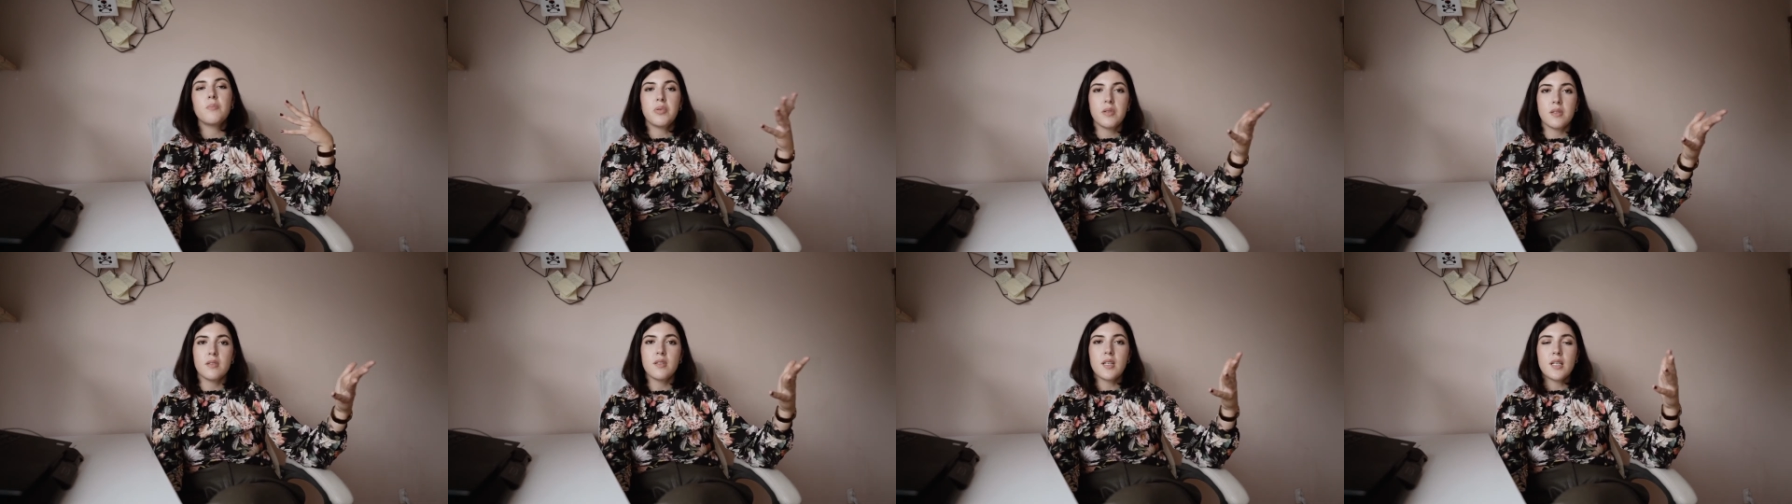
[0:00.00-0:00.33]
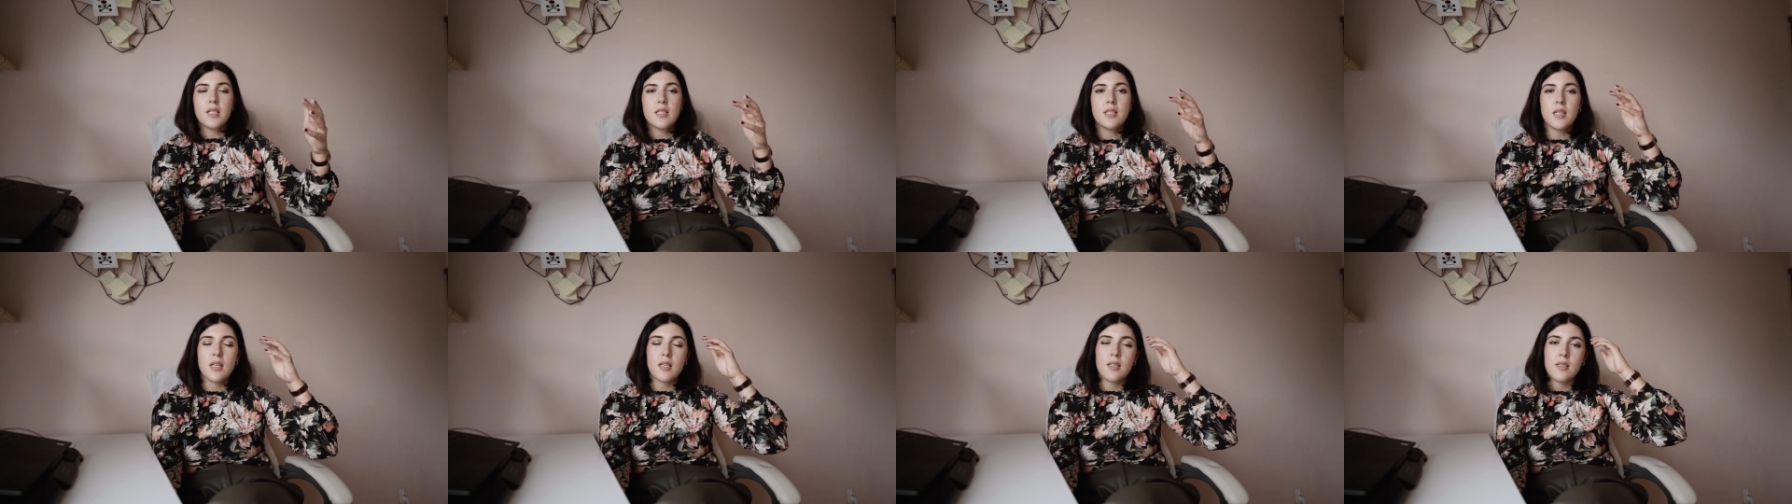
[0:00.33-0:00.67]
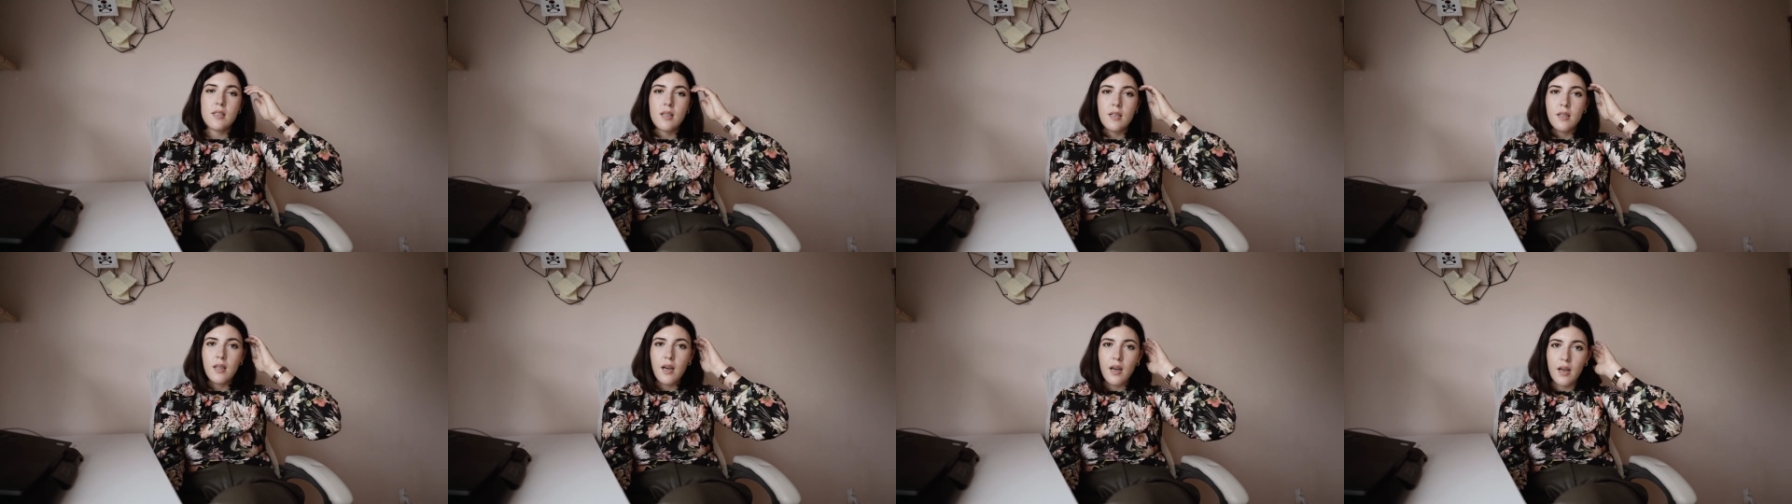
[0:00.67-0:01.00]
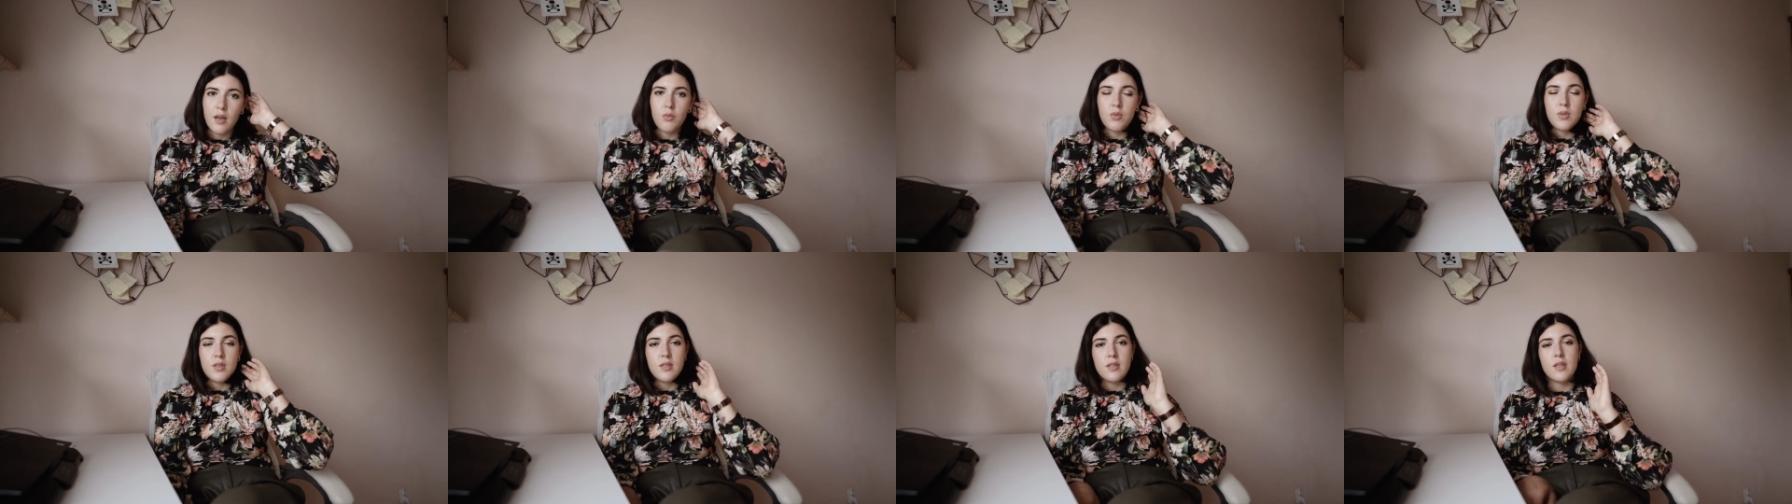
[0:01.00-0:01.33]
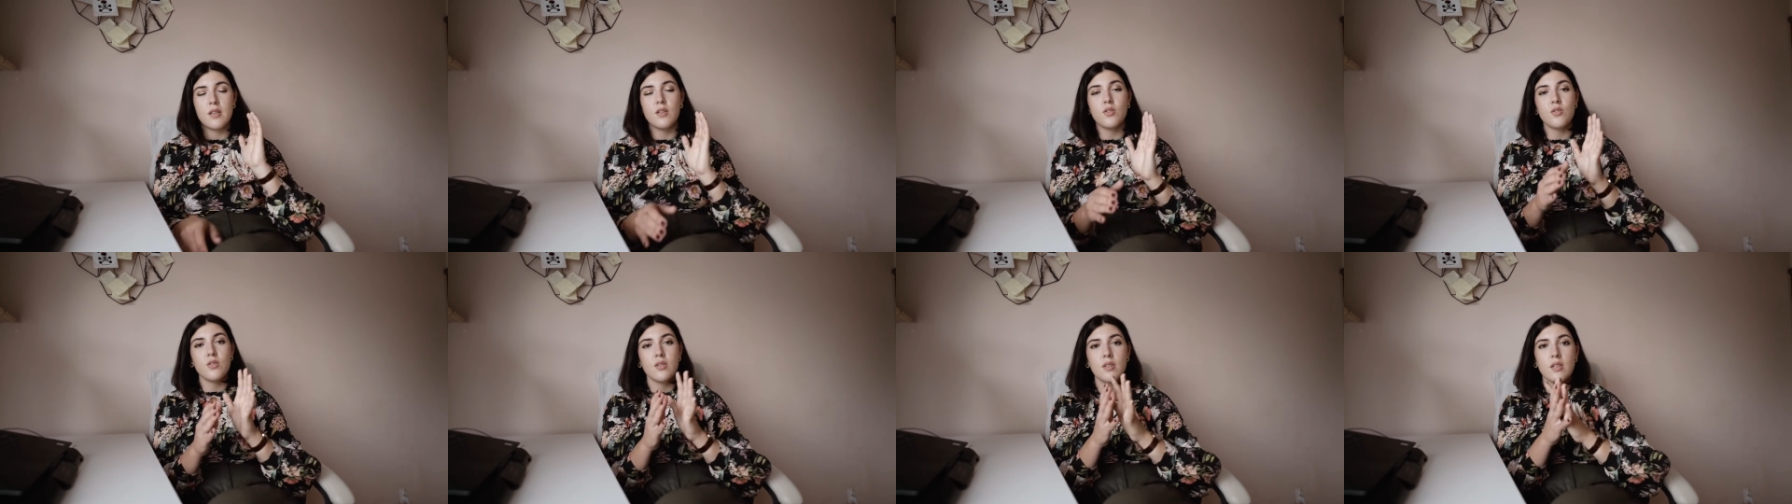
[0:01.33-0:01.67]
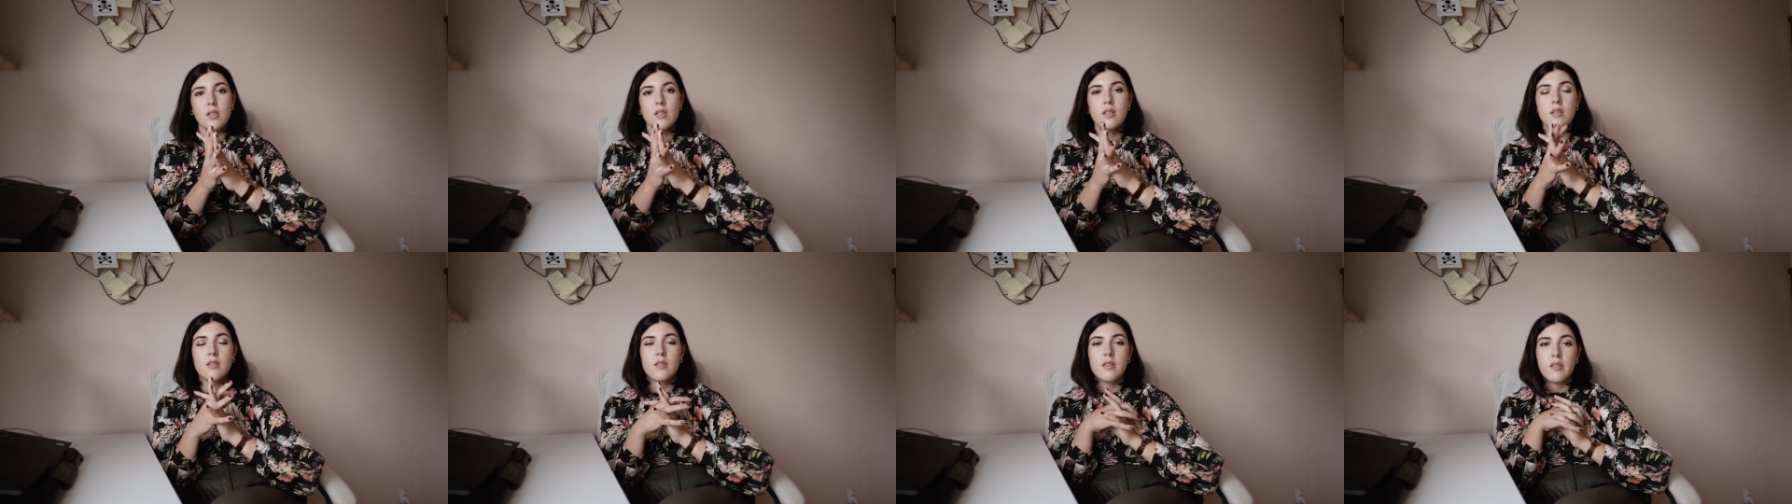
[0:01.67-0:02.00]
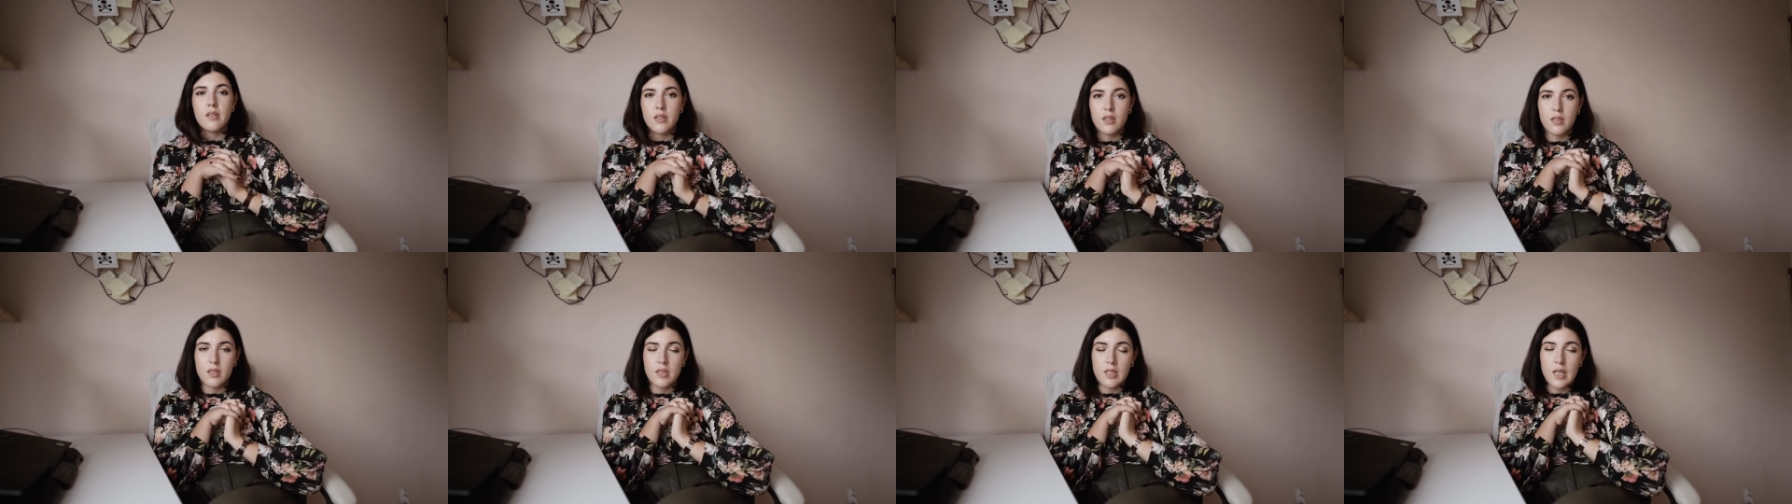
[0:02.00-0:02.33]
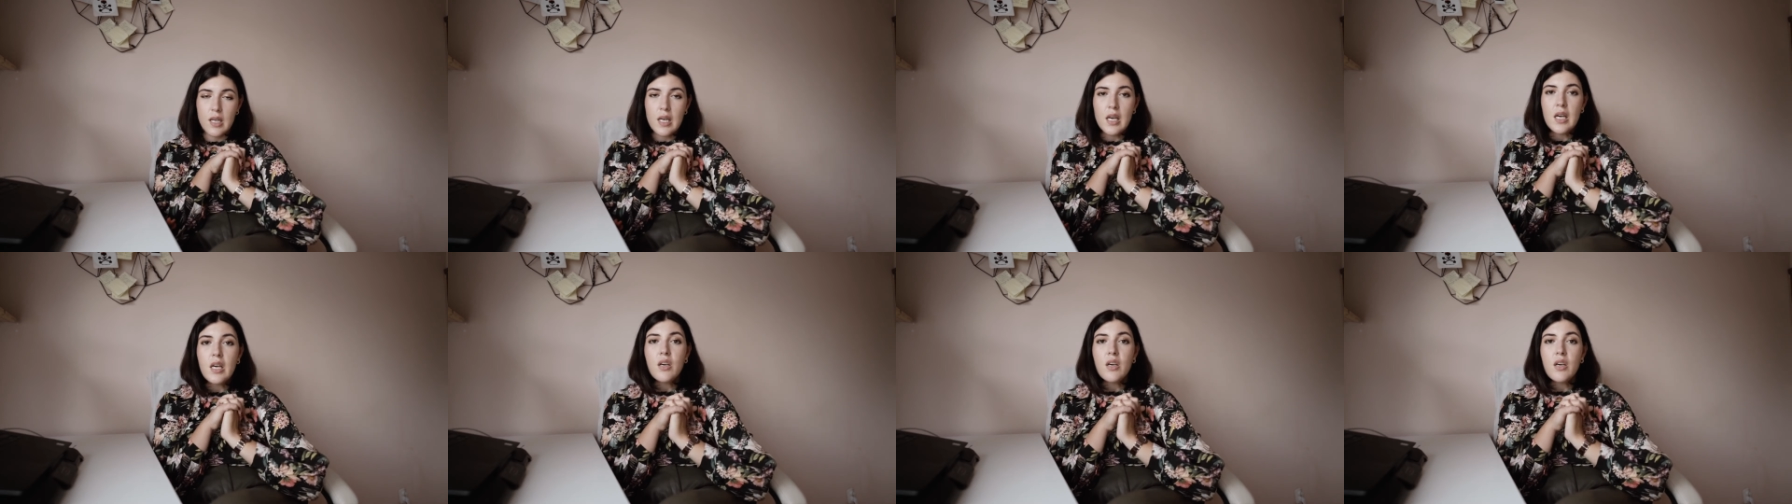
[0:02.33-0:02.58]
but as I said, I was interested in certain